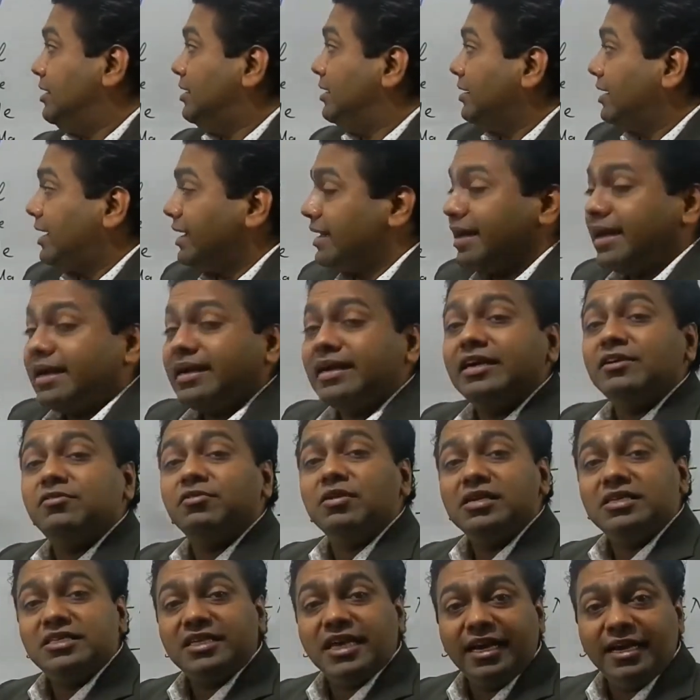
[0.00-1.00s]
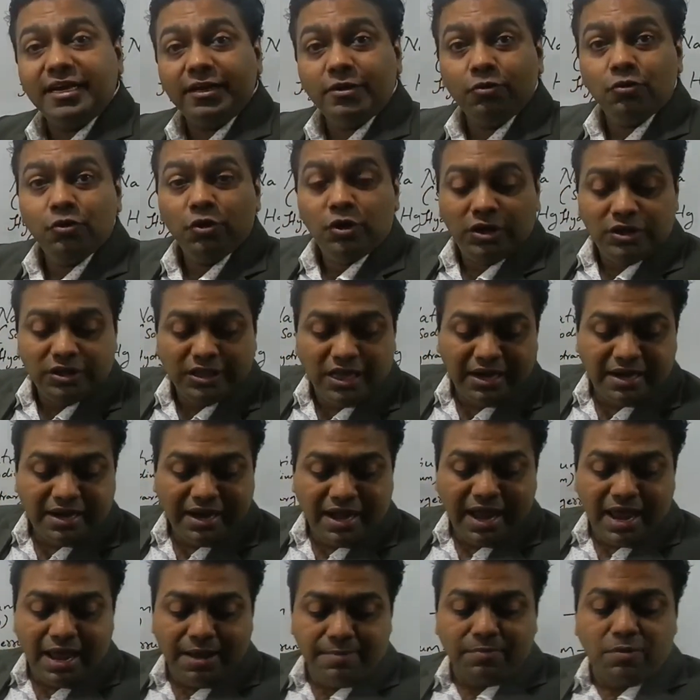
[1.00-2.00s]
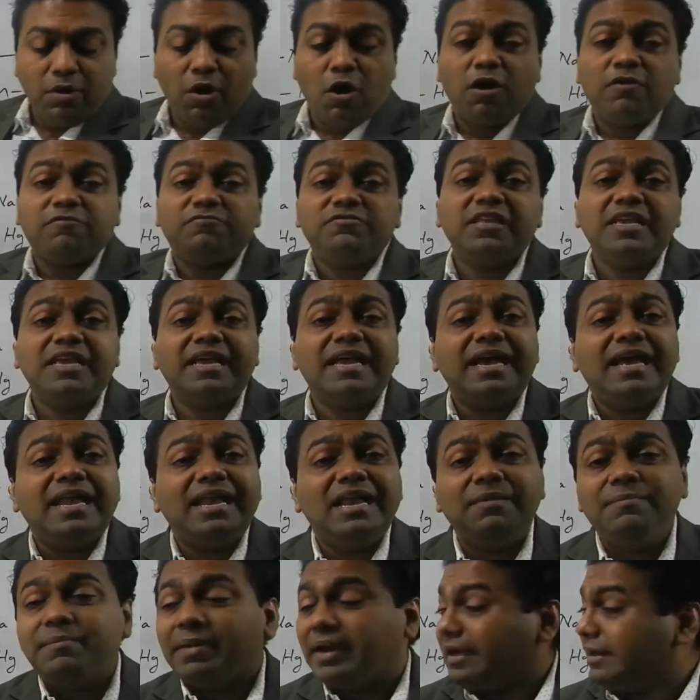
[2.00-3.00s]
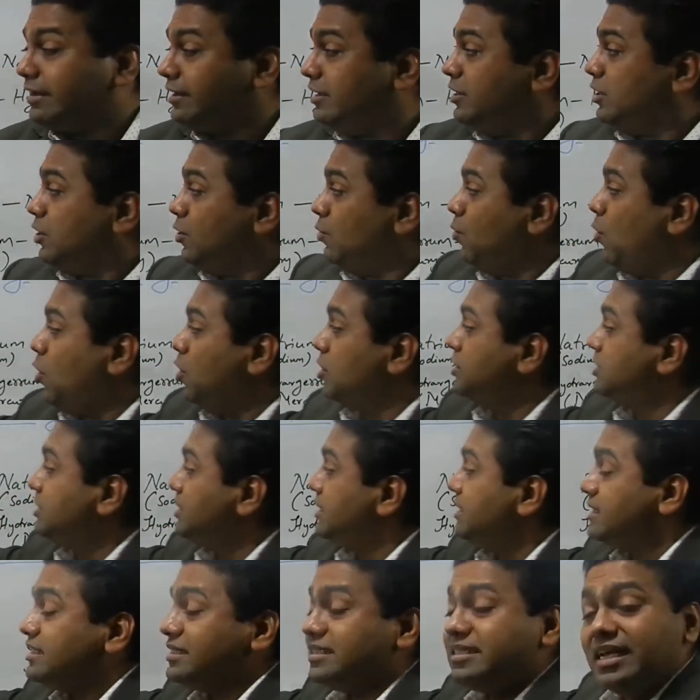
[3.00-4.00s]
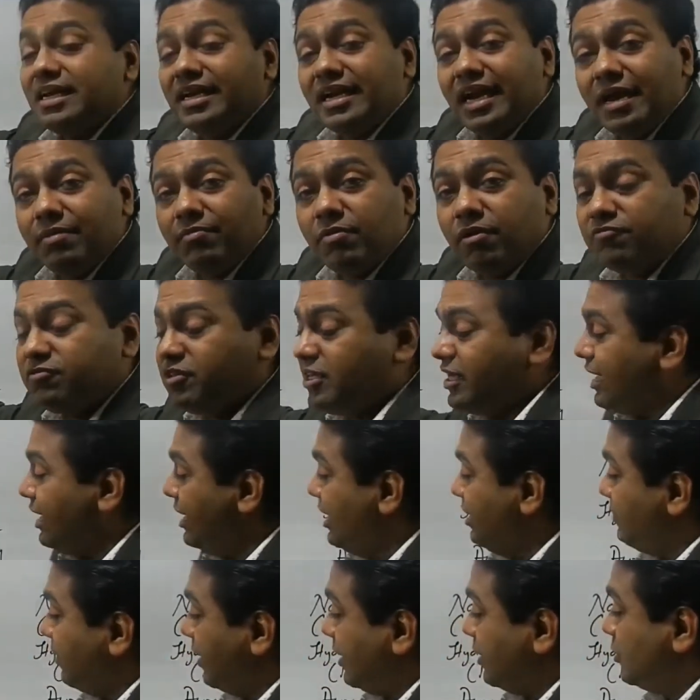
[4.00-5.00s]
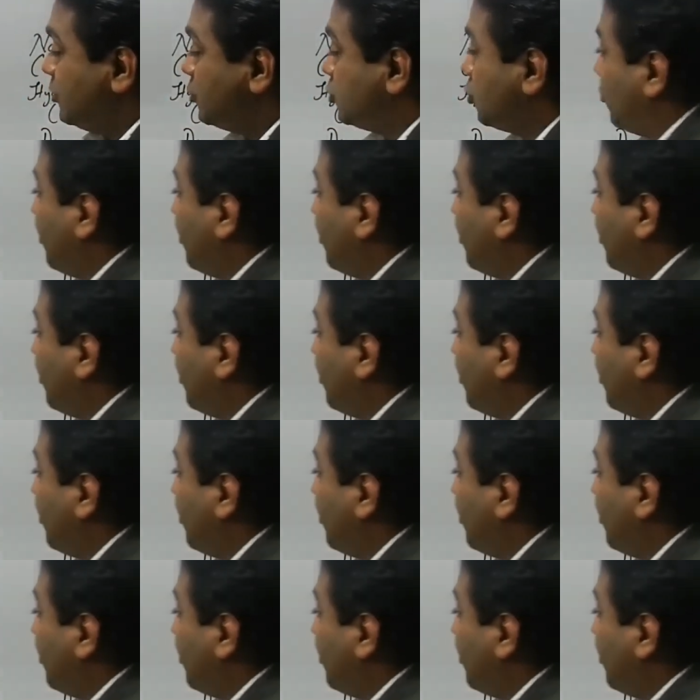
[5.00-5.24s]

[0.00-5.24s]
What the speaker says: Correct? It will tell you the name of the element. What is the name of the element? So